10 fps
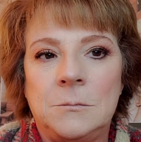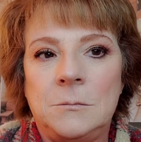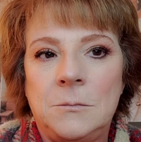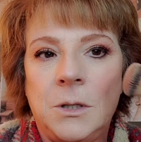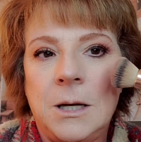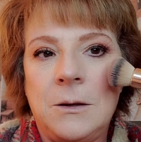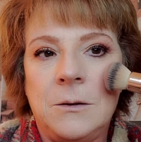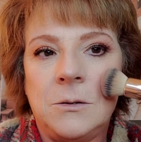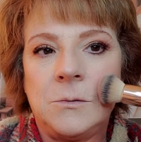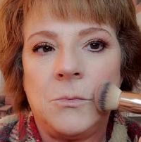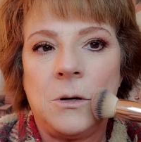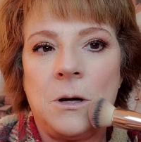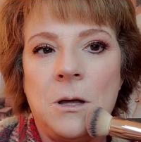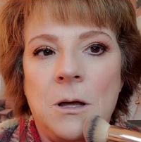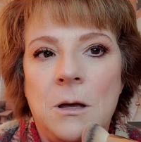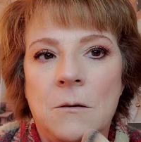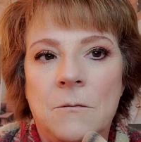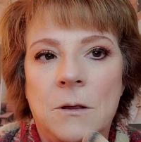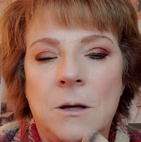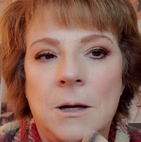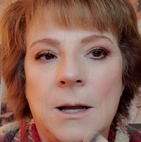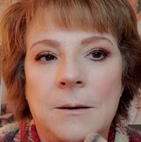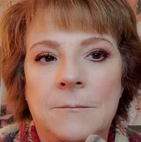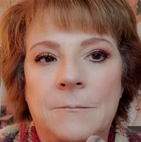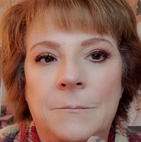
look how that just brought everything down.